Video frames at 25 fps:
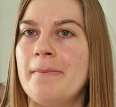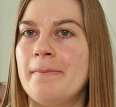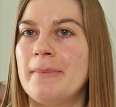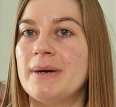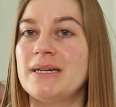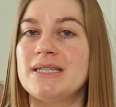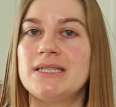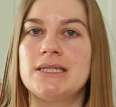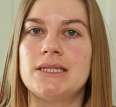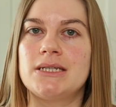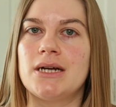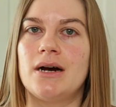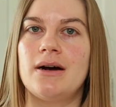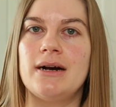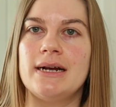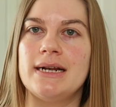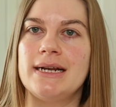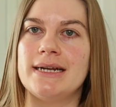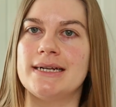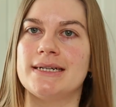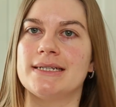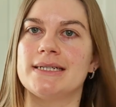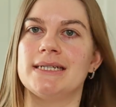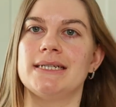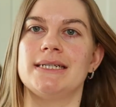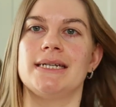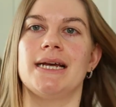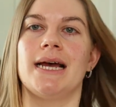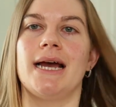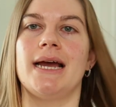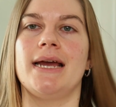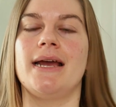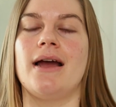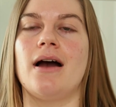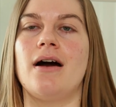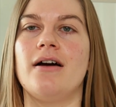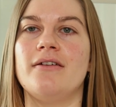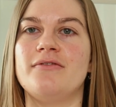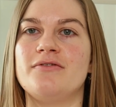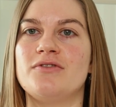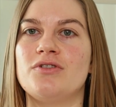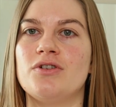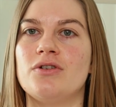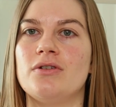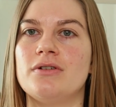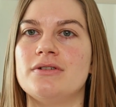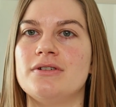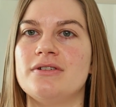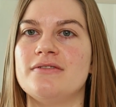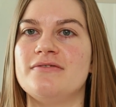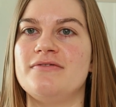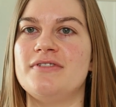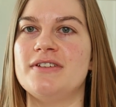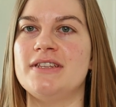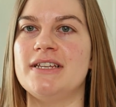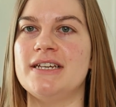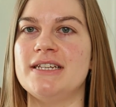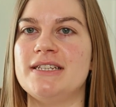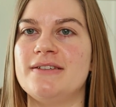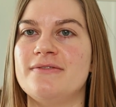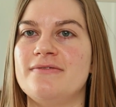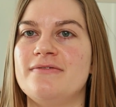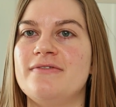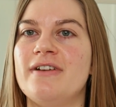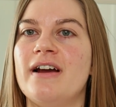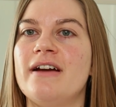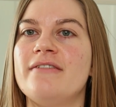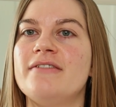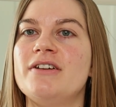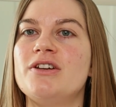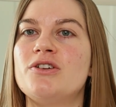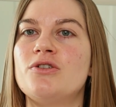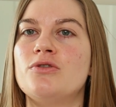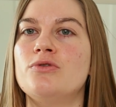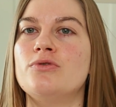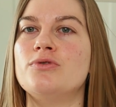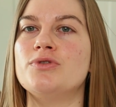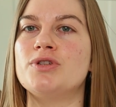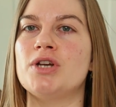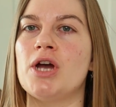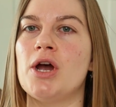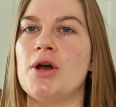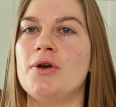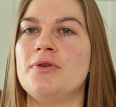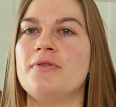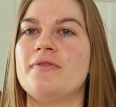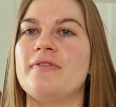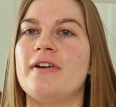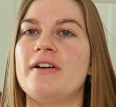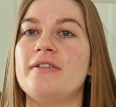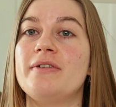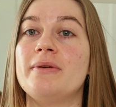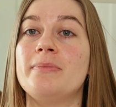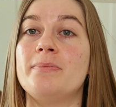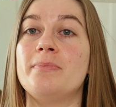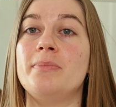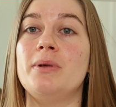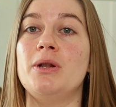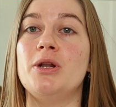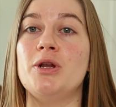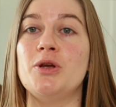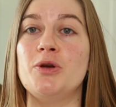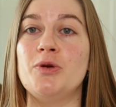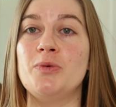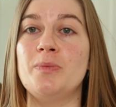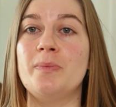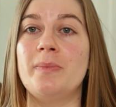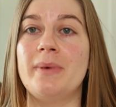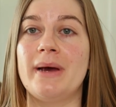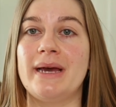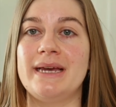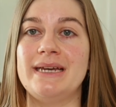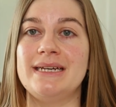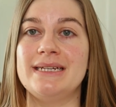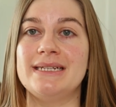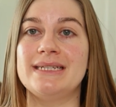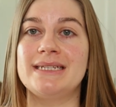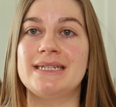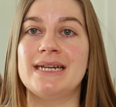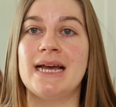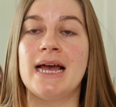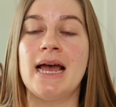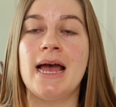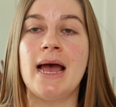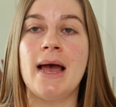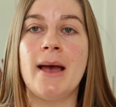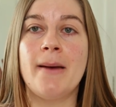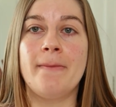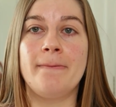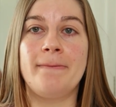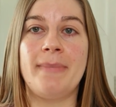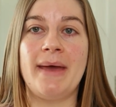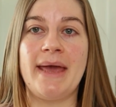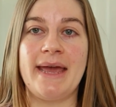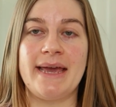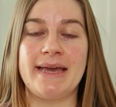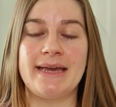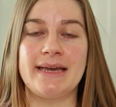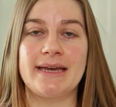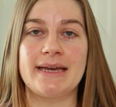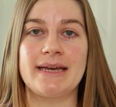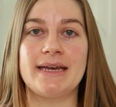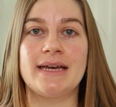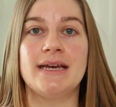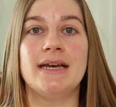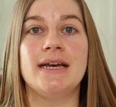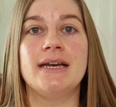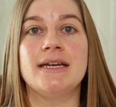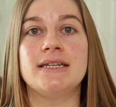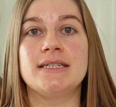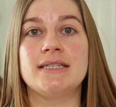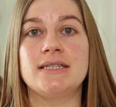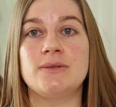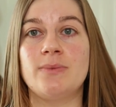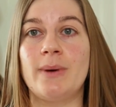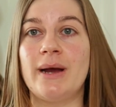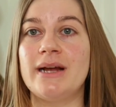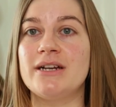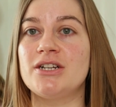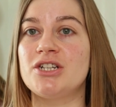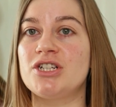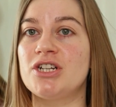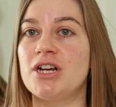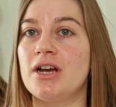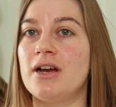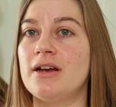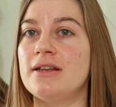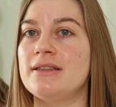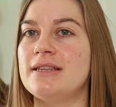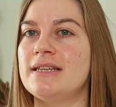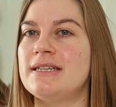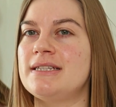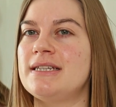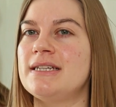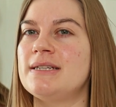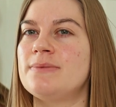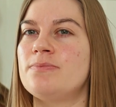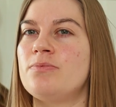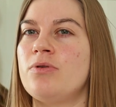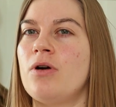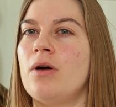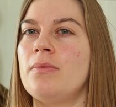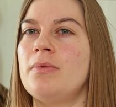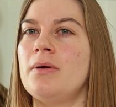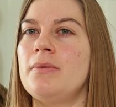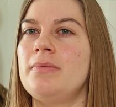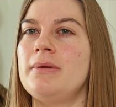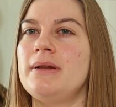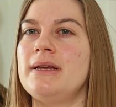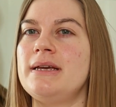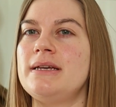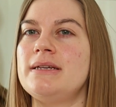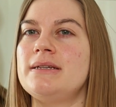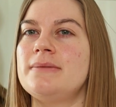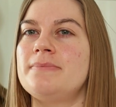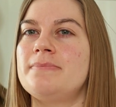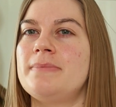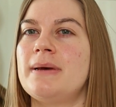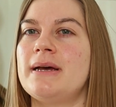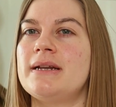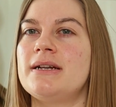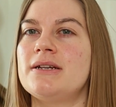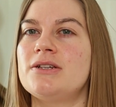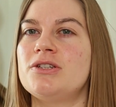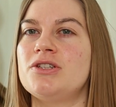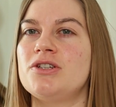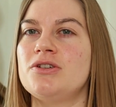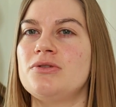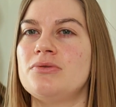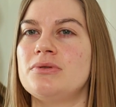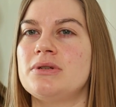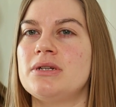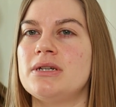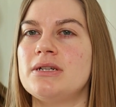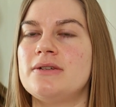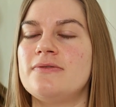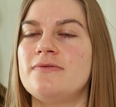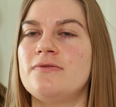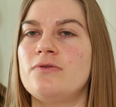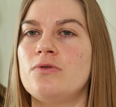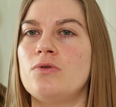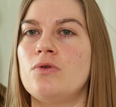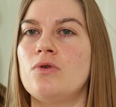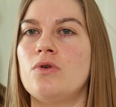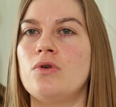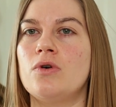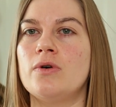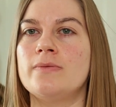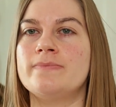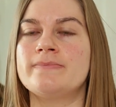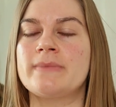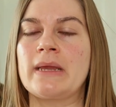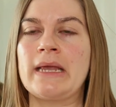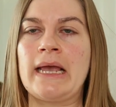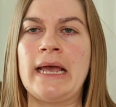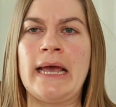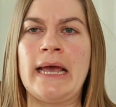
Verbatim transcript: my styling today, I've gone for this very cool toned, very blue based pink sweatshirt. This is probably better suited for